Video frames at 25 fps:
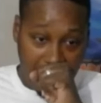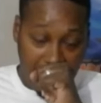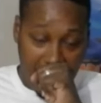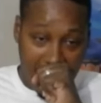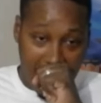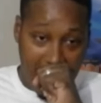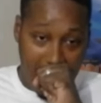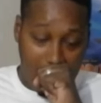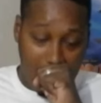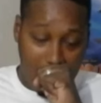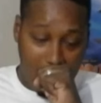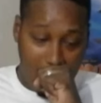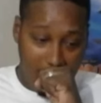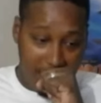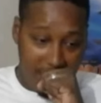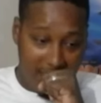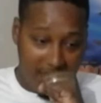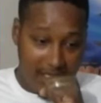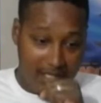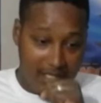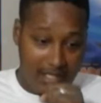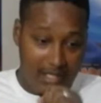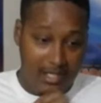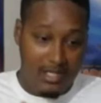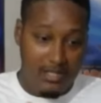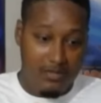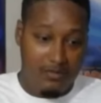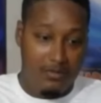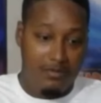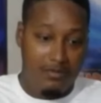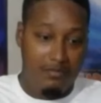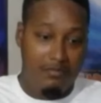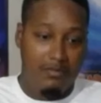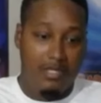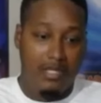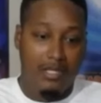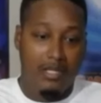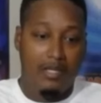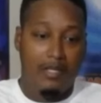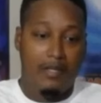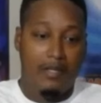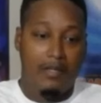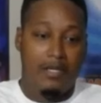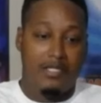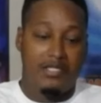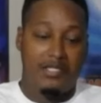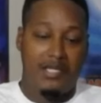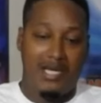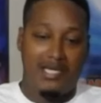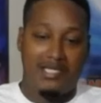what was the other one?
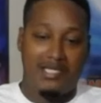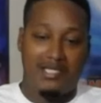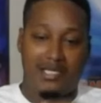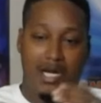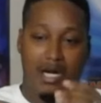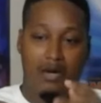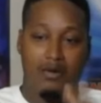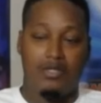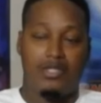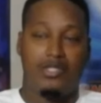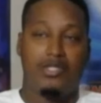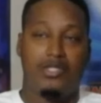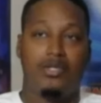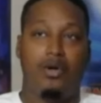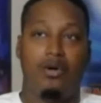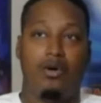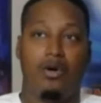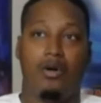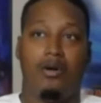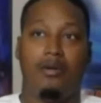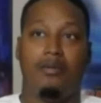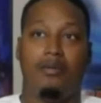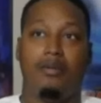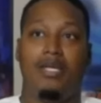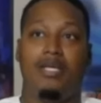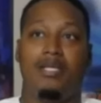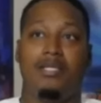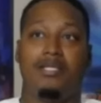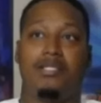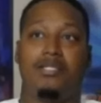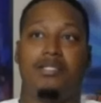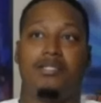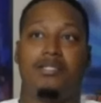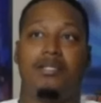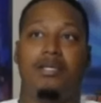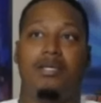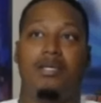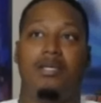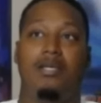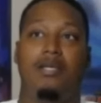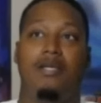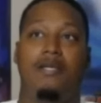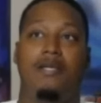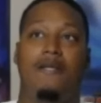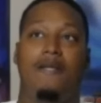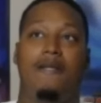It's not Skyward Sword. It's the